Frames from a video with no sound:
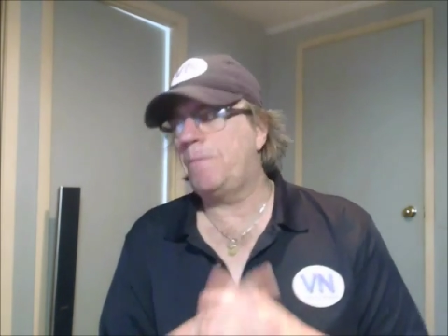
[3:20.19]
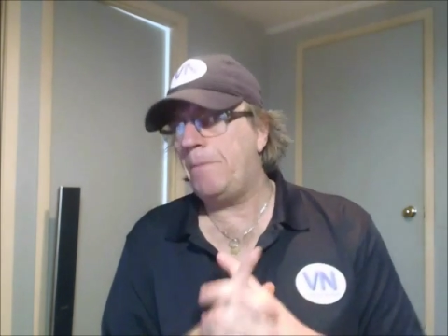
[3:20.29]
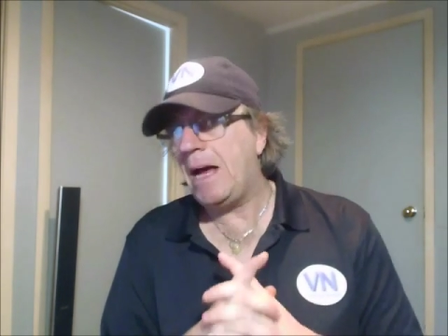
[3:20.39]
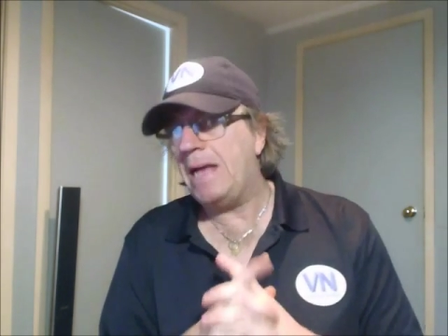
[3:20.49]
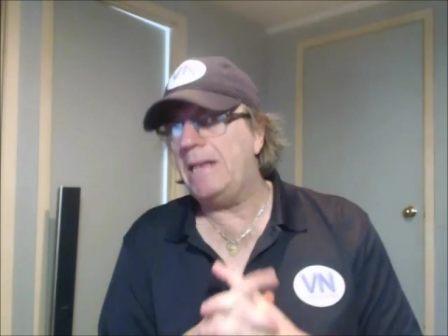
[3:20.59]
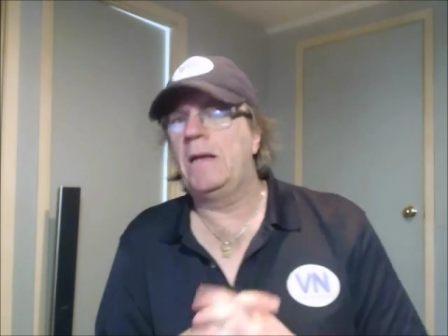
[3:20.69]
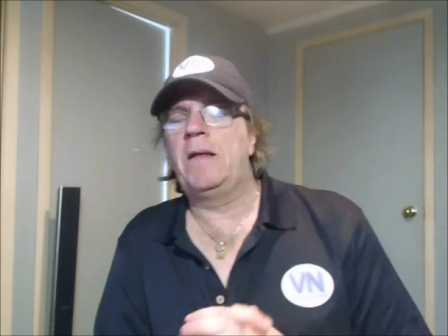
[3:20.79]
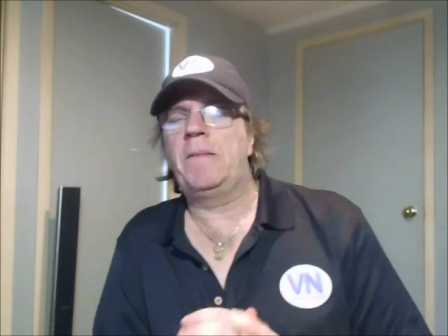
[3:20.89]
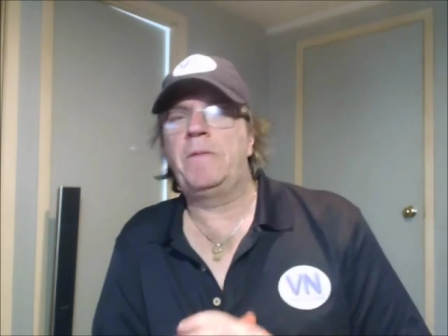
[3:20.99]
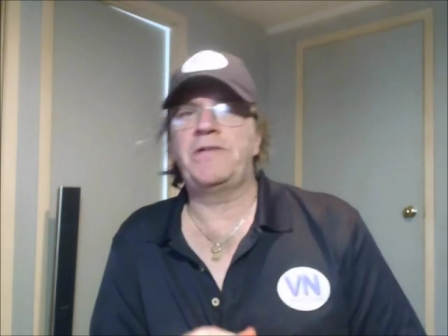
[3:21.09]
but
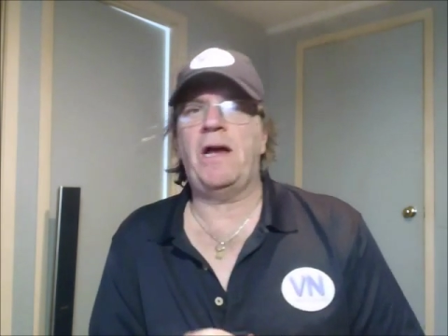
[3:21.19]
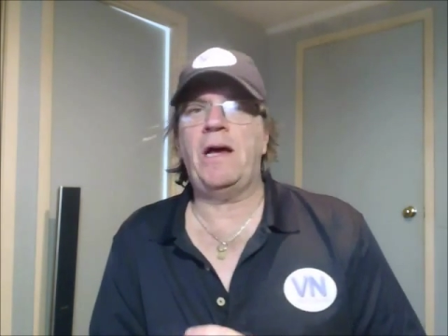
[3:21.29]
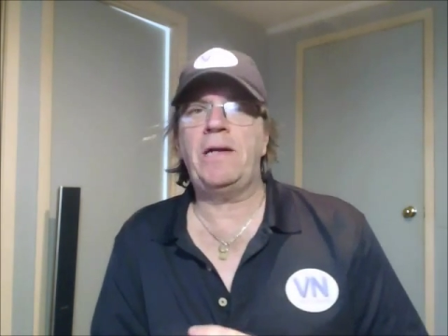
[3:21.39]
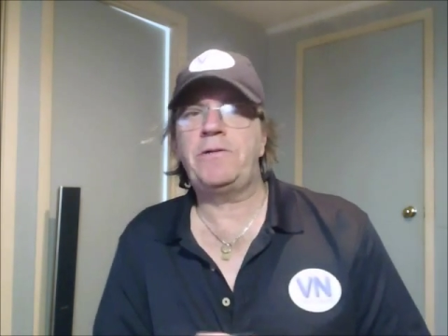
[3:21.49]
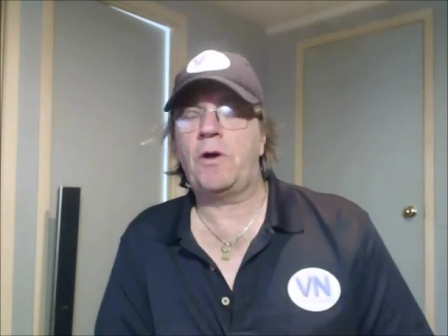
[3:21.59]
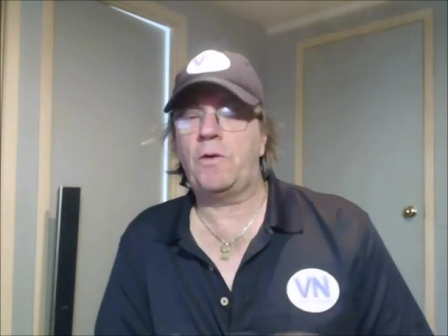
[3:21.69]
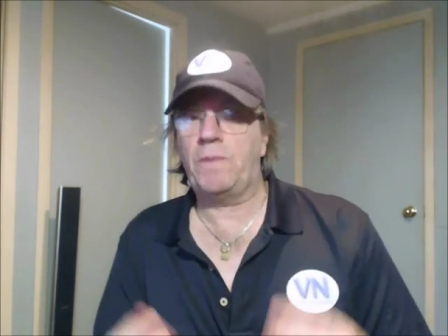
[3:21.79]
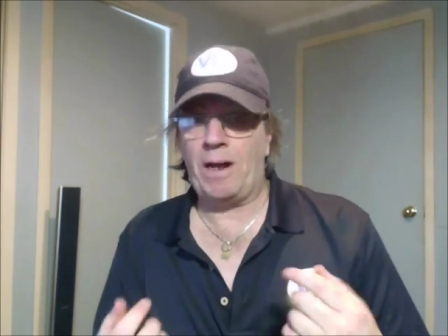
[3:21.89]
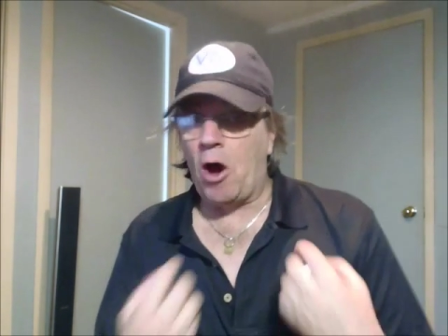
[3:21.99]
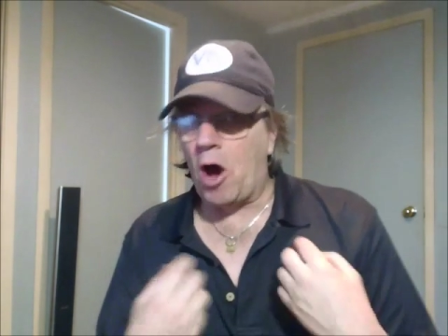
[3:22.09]
there's an undertone
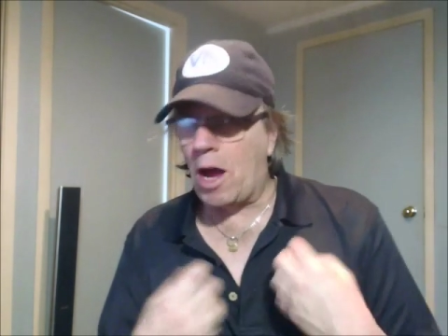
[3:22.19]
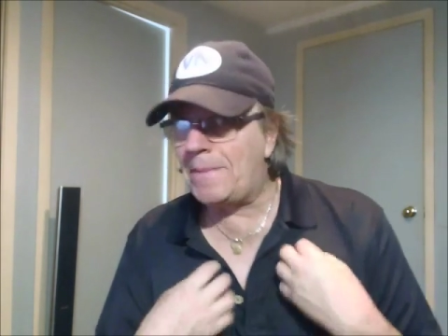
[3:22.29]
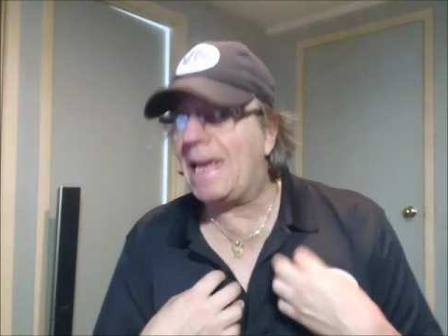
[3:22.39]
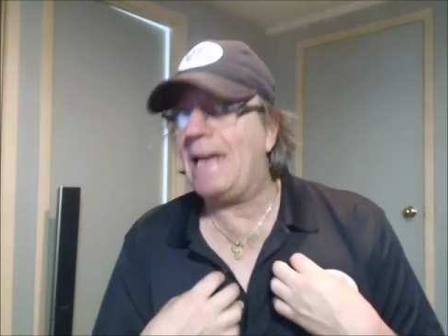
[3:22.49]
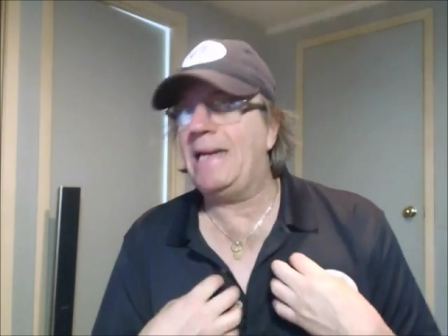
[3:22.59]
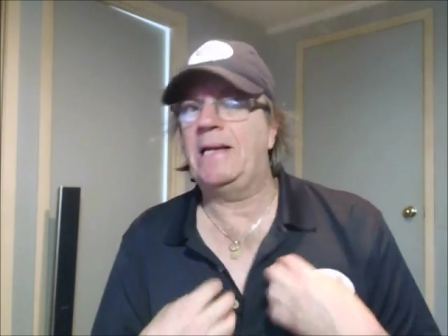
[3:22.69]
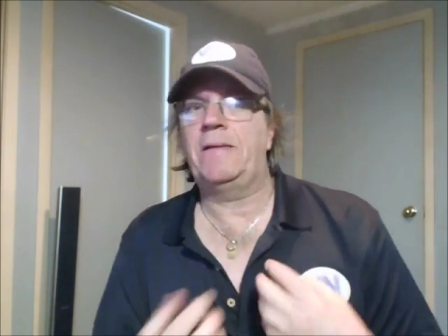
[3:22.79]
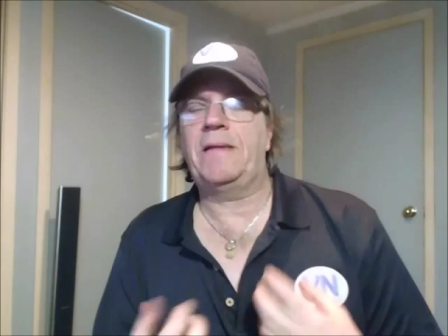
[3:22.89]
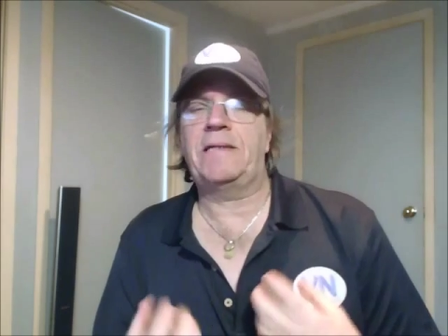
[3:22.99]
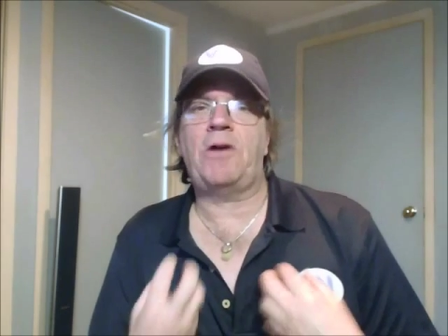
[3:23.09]
that I'm getting
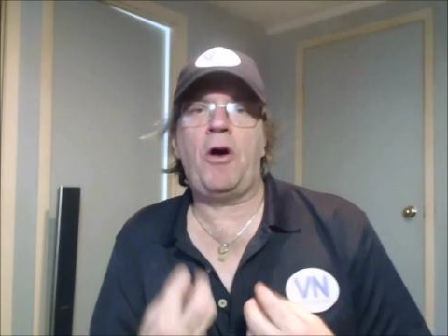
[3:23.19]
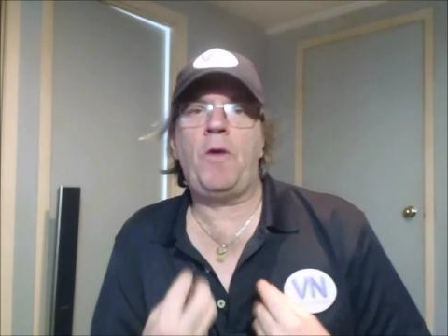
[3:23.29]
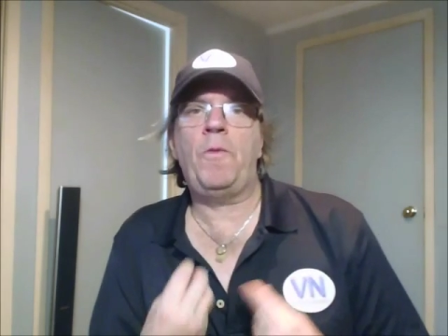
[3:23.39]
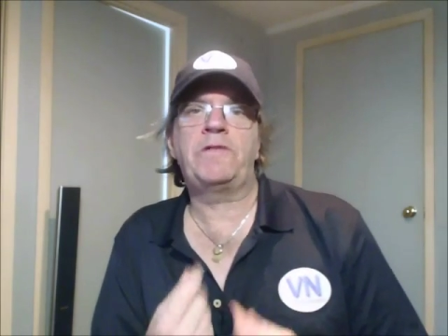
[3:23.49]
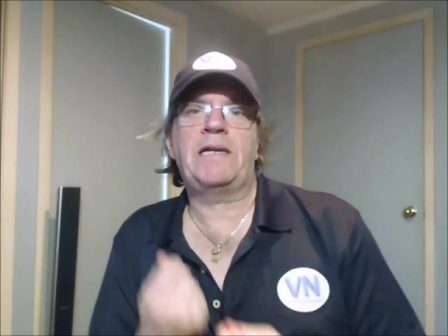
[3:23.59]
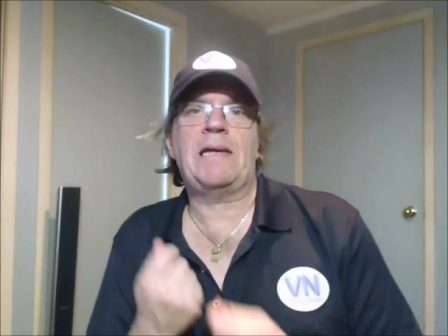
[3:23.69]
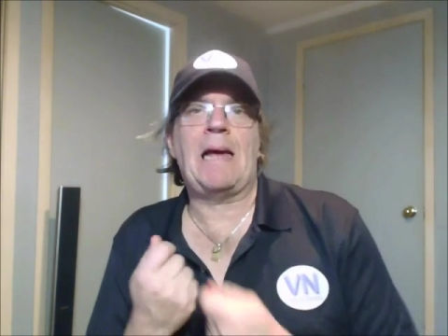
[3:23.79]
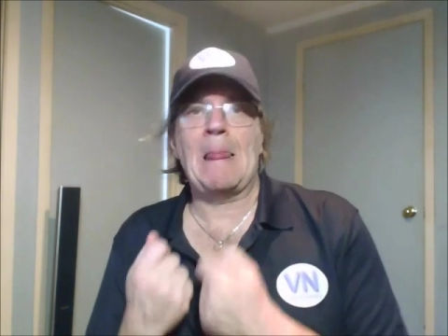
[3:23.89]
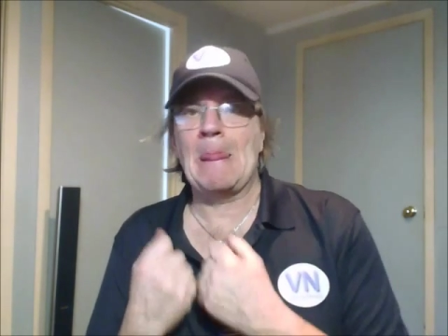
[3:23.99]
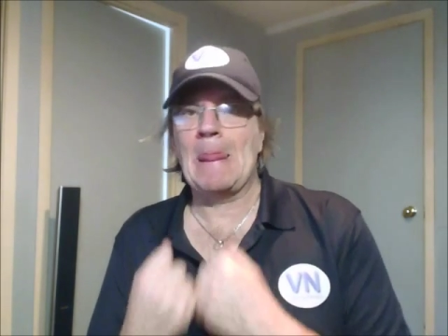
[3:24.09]
that's almost like
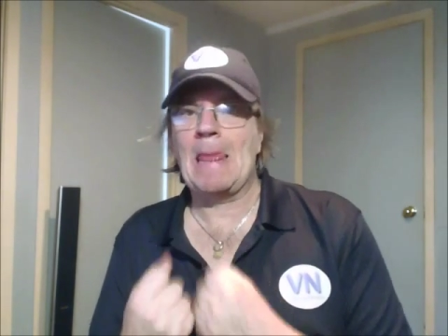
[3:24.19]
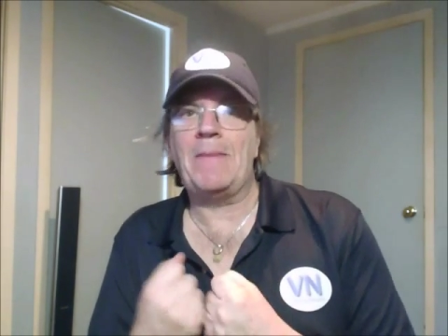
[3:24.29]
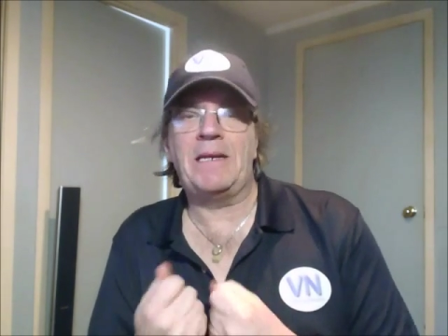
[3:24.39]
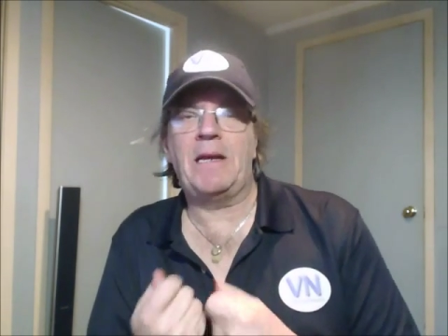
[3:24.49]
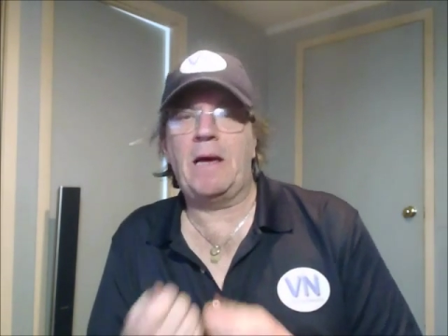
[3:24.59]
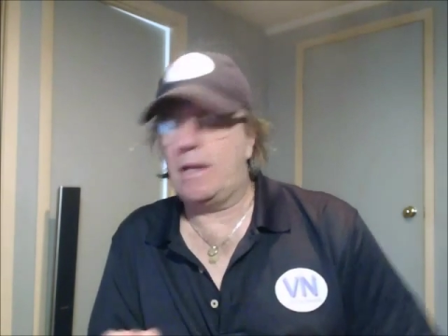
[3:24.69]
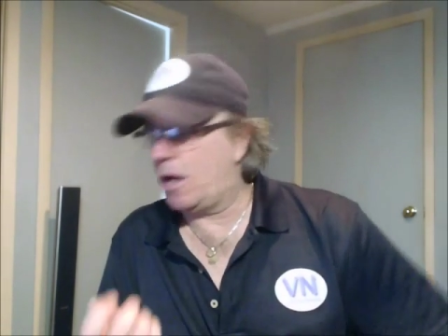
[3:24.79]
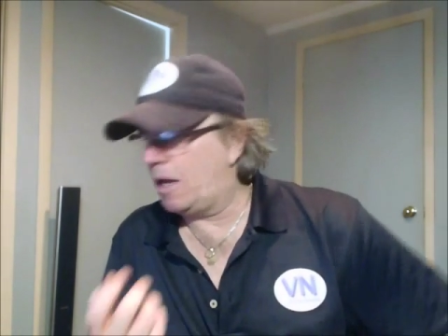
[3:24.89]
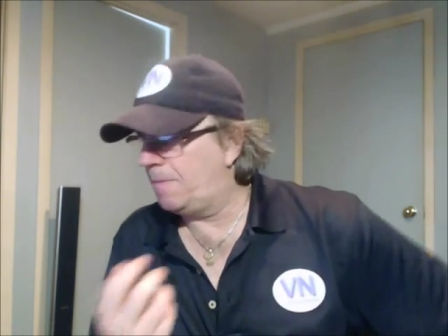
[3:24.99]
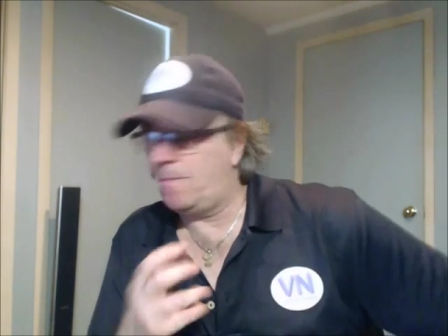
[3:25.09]
lemon,
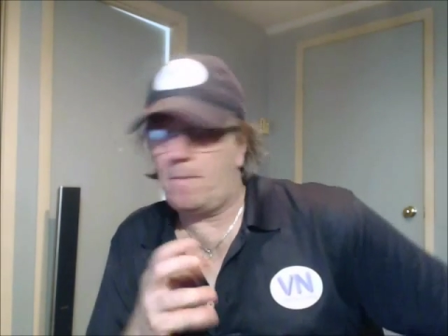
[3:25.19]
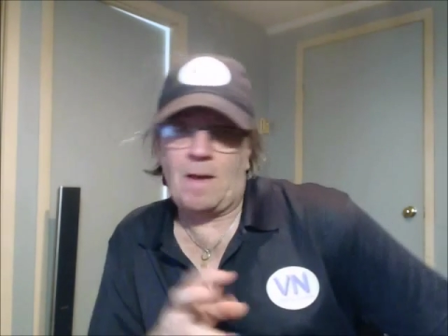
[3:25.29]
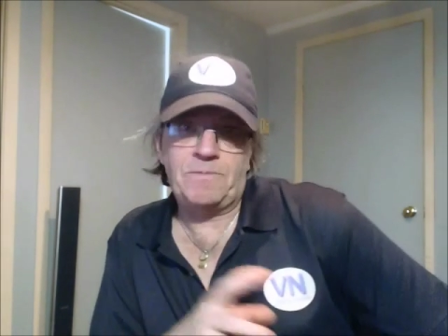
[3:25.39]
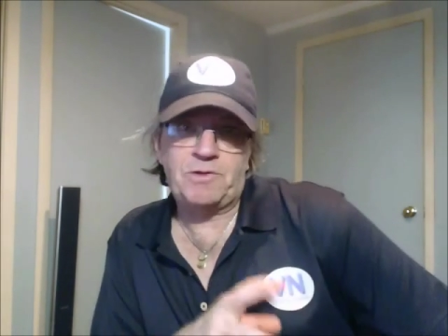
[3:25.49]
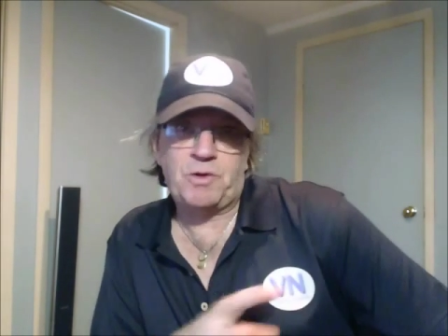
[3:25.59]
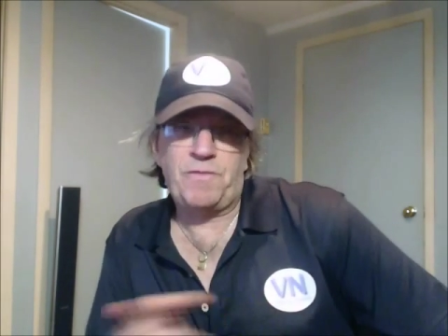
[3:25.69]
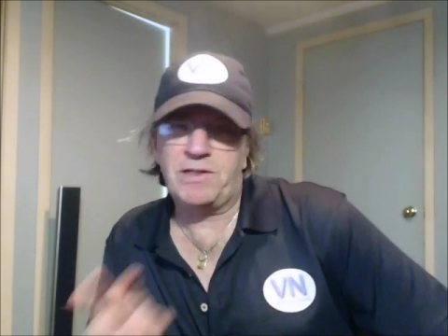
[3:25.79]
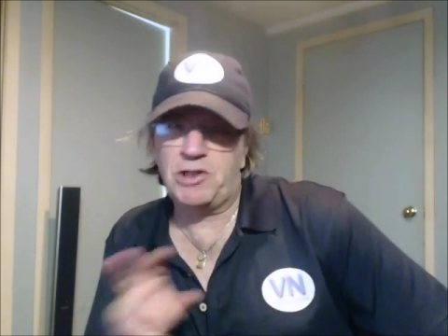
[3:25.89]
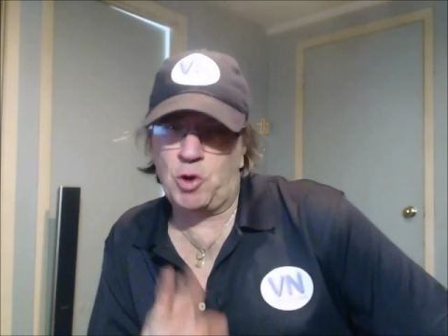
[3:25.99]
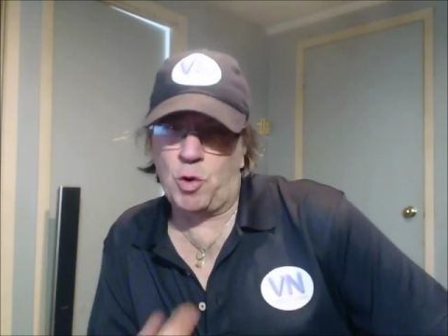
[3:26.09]
and I'm sort of
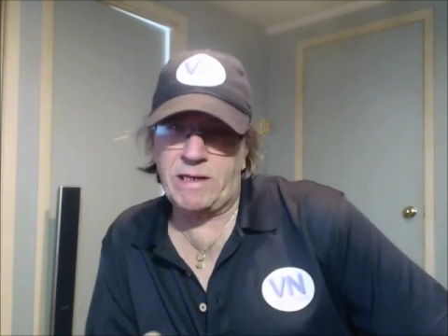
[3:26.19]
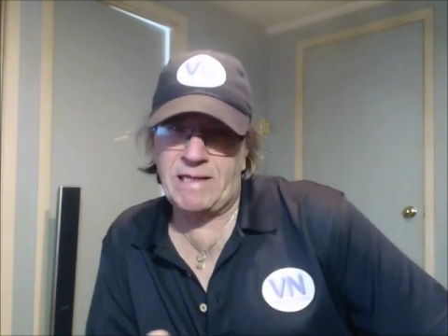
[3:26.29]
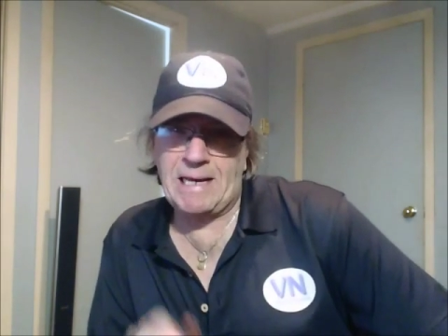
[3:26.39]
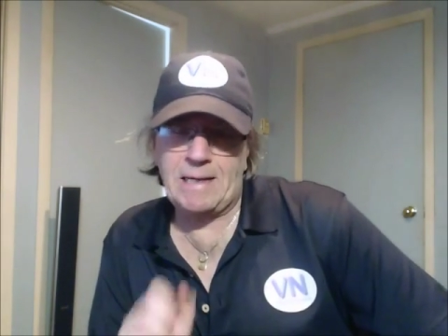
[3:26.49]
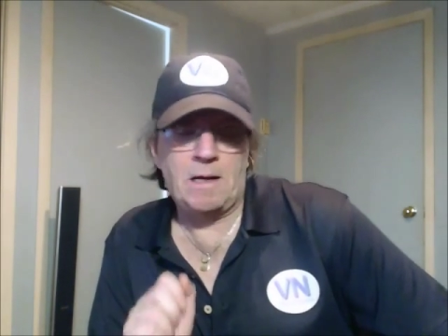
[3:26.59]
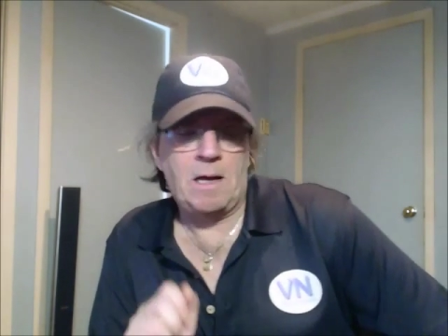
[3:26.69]
enjoying that.